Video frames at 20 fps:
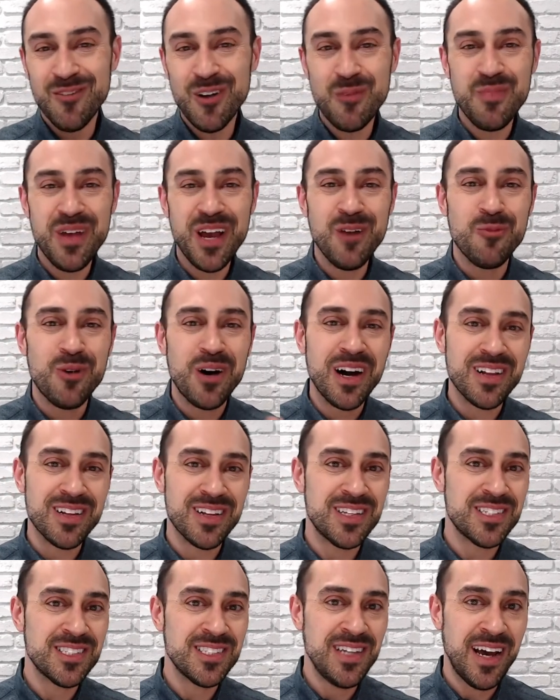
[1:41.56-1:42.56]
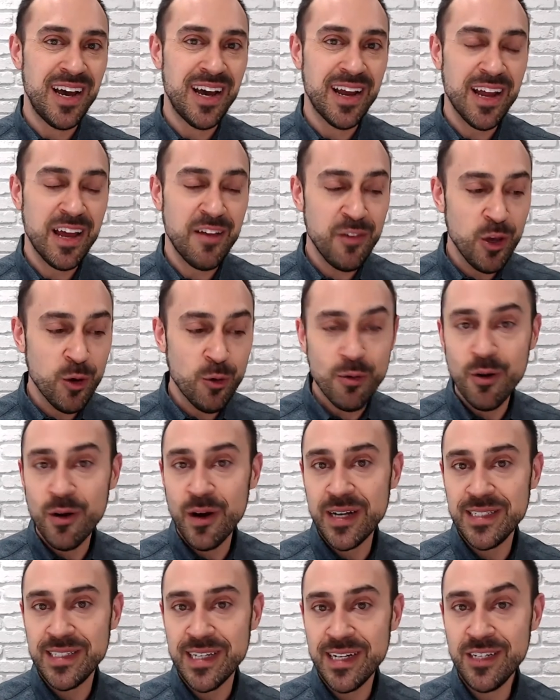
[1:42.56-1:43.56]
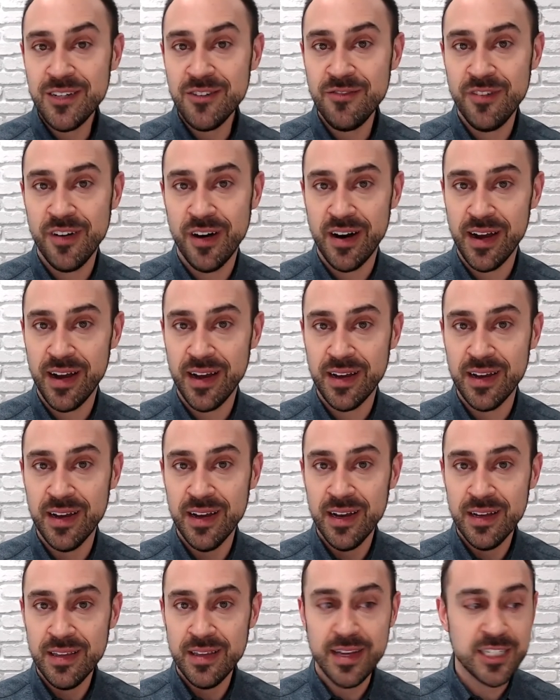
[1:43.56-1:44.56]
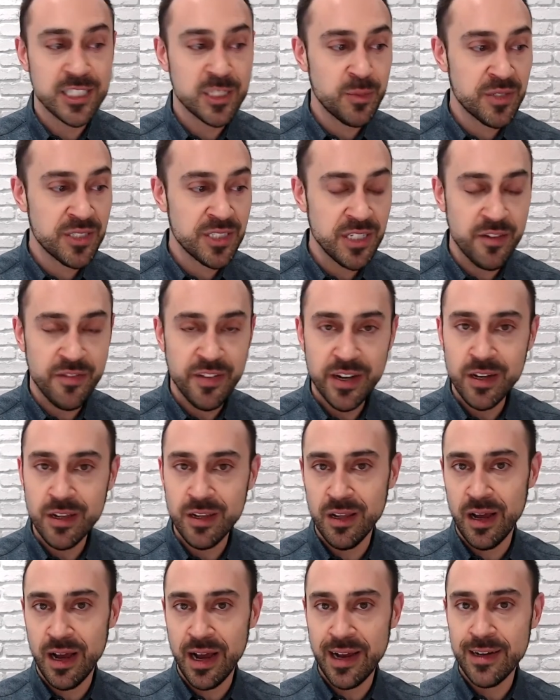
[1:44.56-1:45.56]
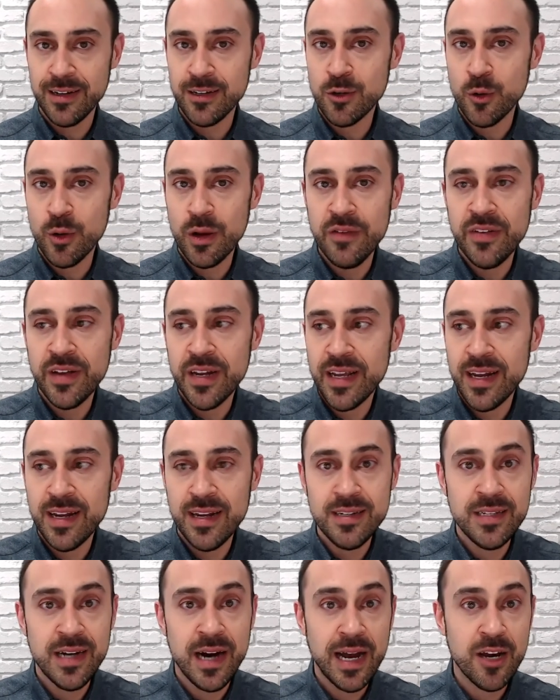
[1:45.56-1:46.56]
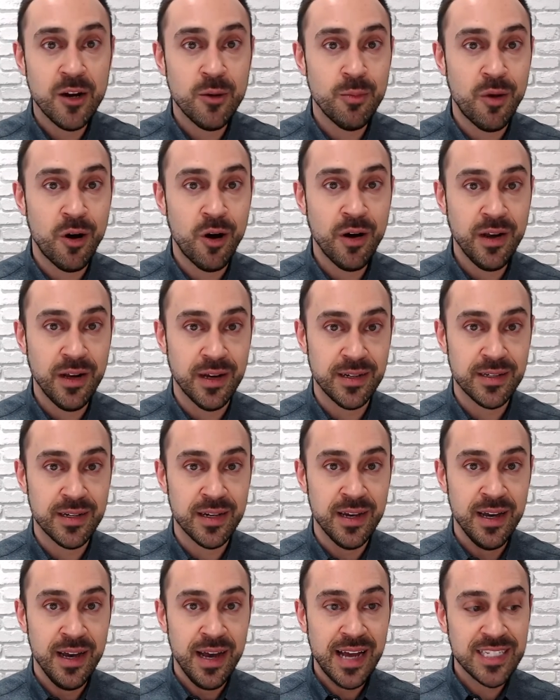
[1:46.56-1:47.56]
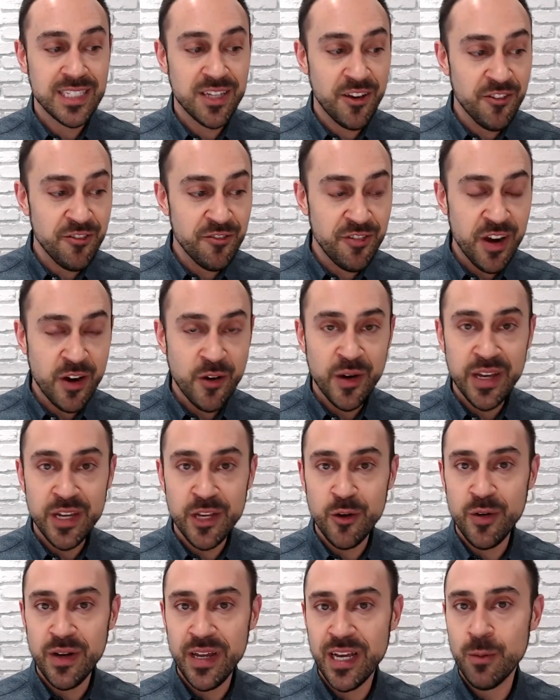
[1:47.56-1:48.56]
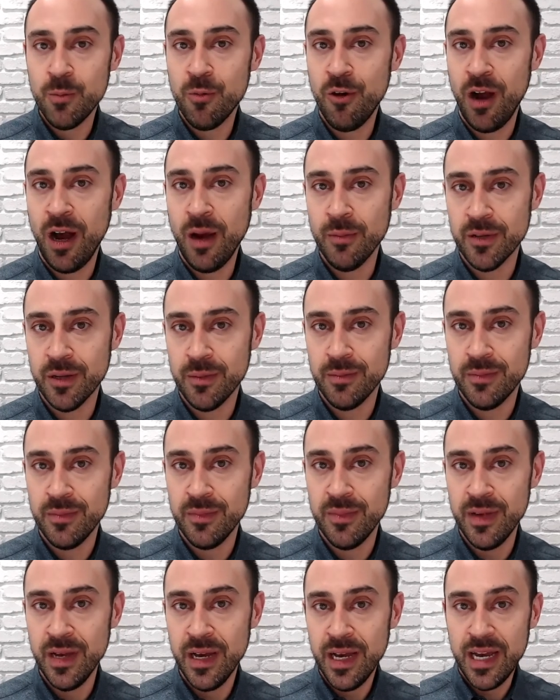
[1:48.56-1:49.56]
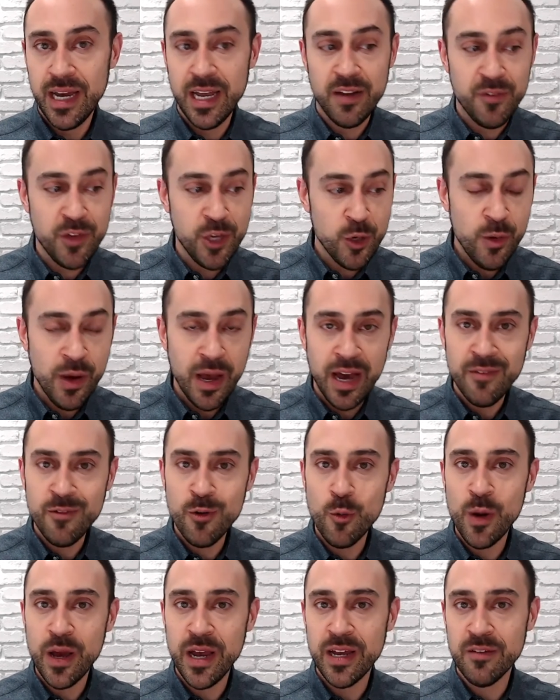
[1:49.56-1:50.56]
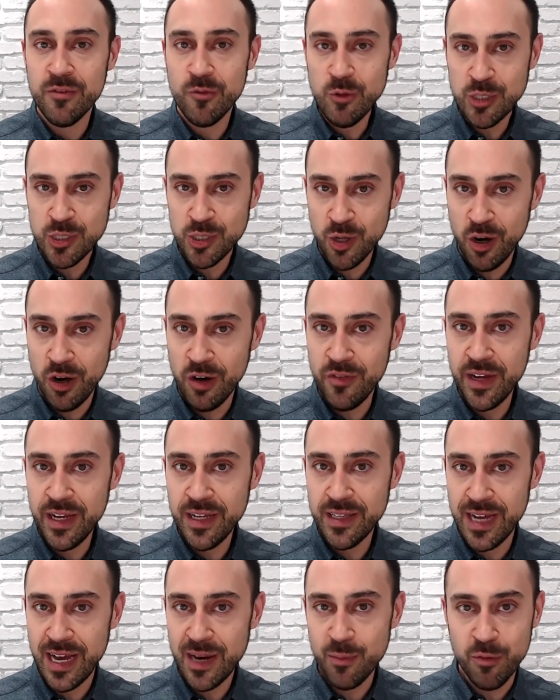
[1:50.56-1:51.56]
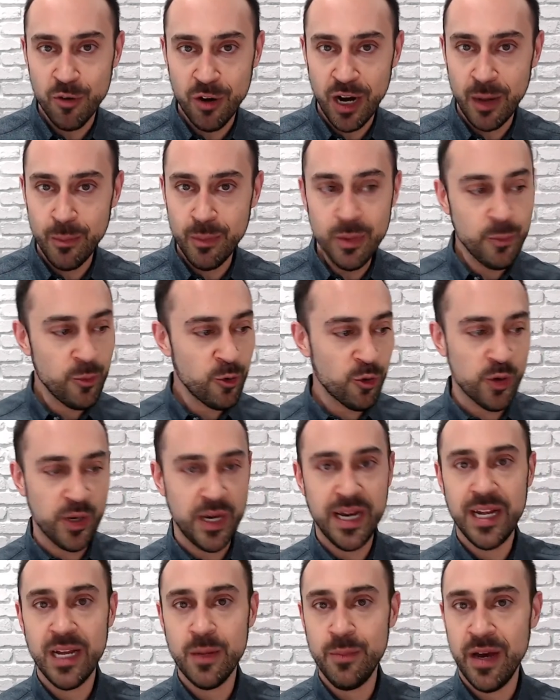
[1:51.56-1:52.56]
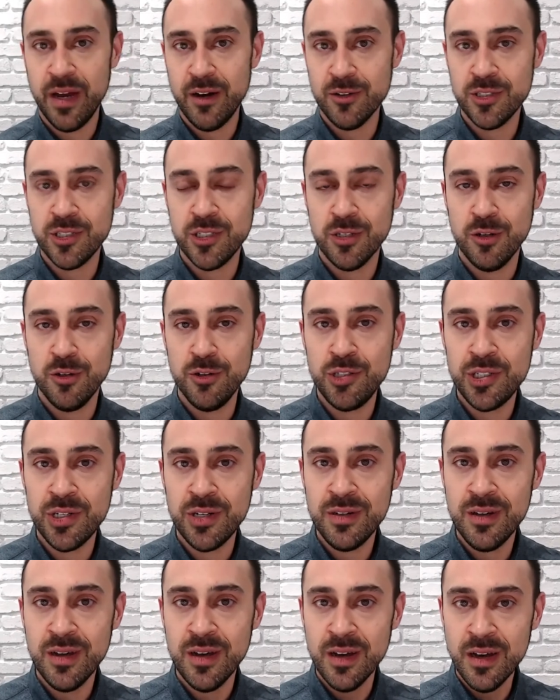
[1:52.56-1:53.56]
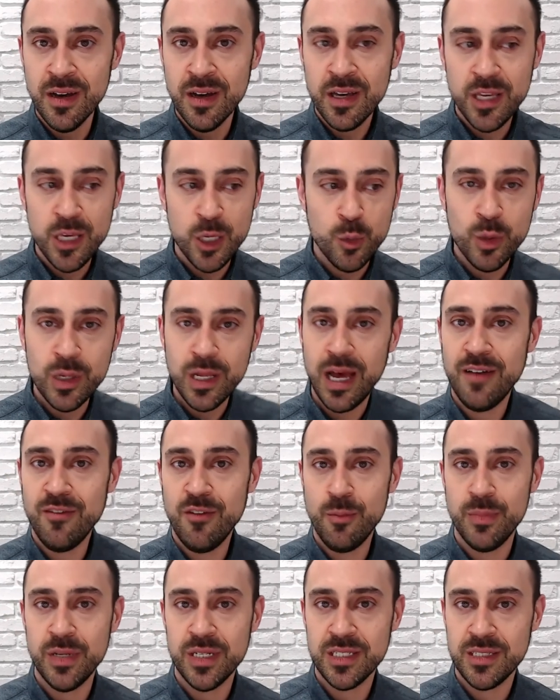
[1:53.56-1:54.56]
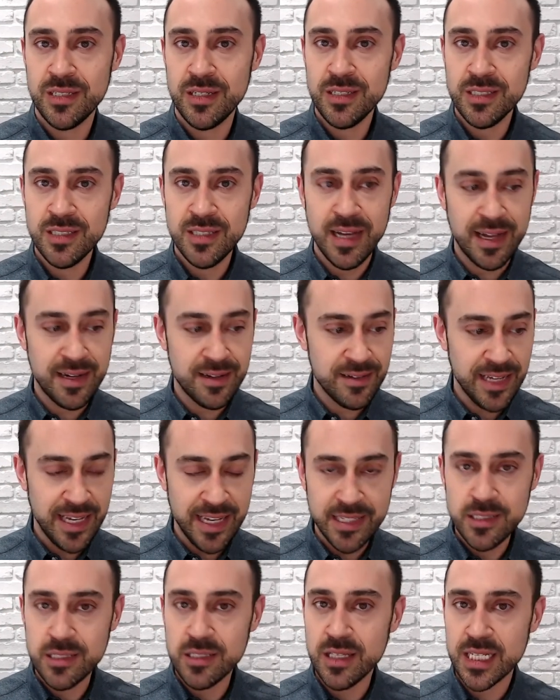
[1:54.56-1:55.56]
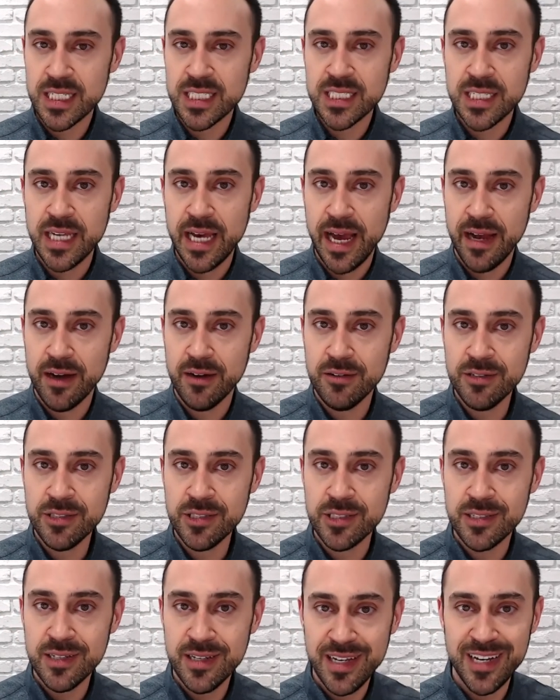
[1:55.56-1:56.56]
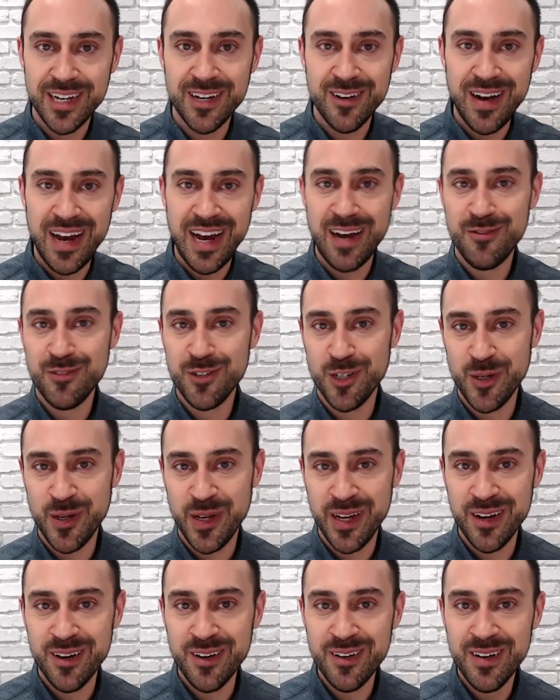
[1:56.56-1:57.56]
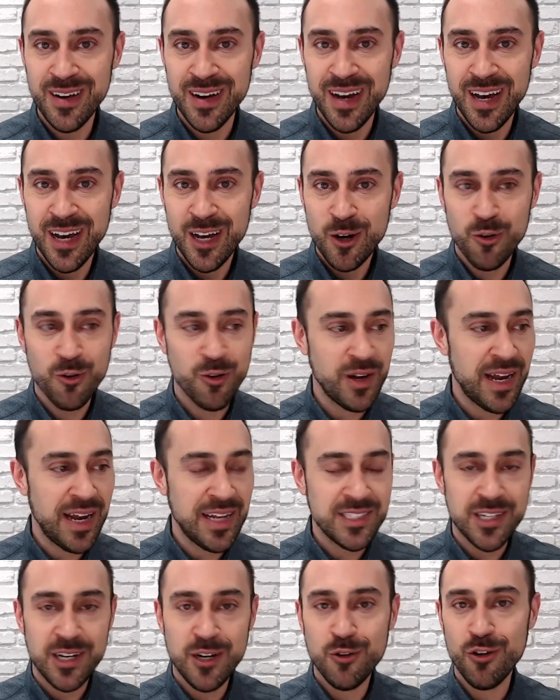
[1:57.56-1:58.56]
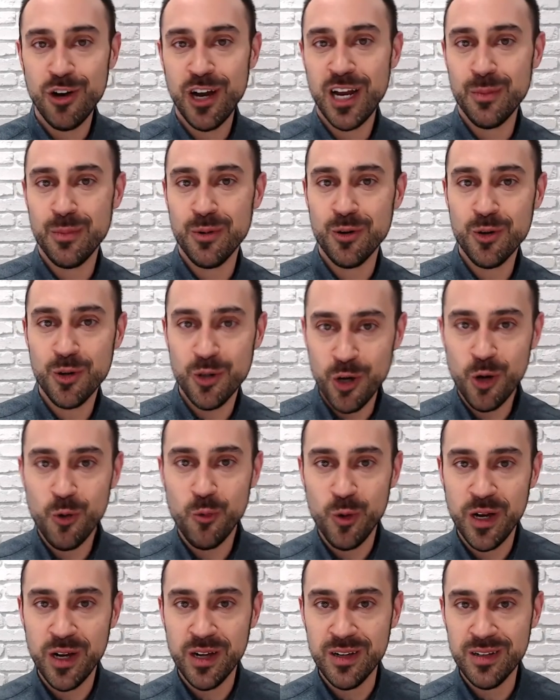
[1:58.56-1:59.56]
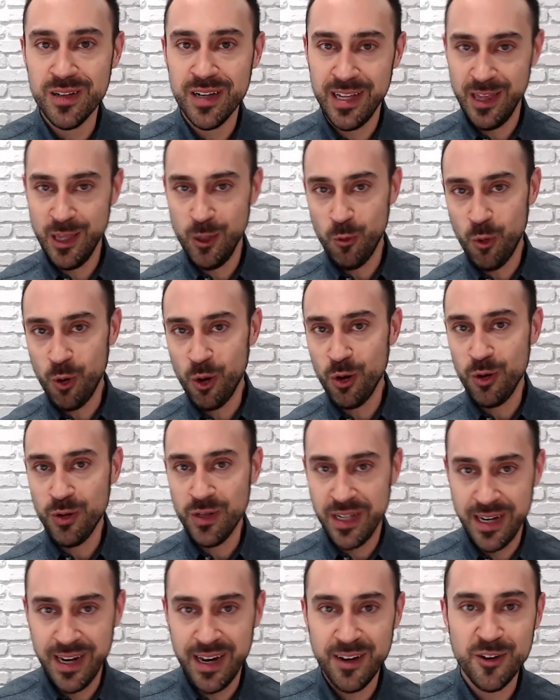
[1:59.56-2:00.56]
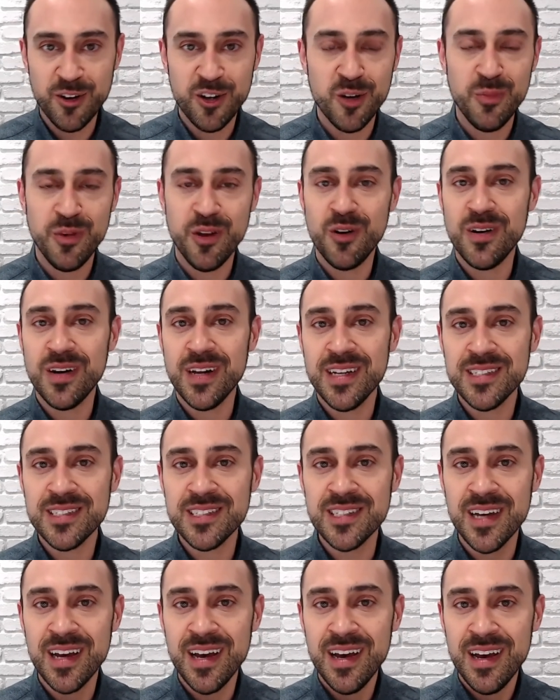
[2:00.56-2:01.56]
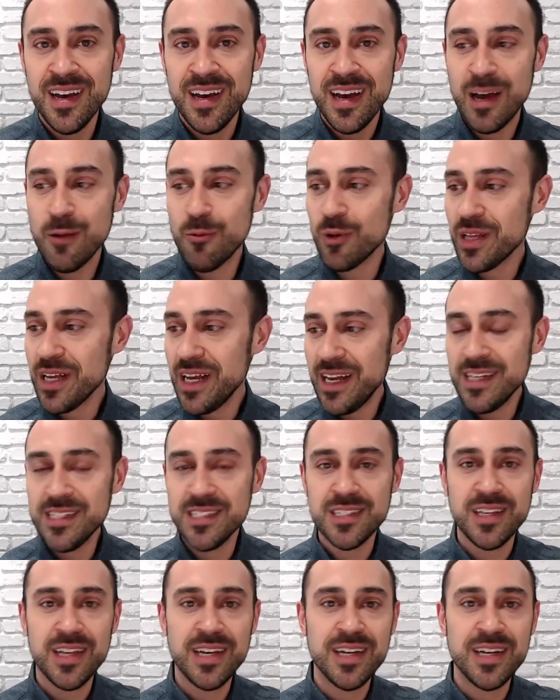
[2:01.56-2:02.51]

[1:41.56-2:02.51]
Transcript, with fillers: when meanwhile, instead, if you are identifying that a specific client or even an entire market has a very unique problem, and if you have a way of resolving that problem, creating a better solution, you will have a business that easily scales year after year, creates incredible goodwill in the world and in your communities, and will easily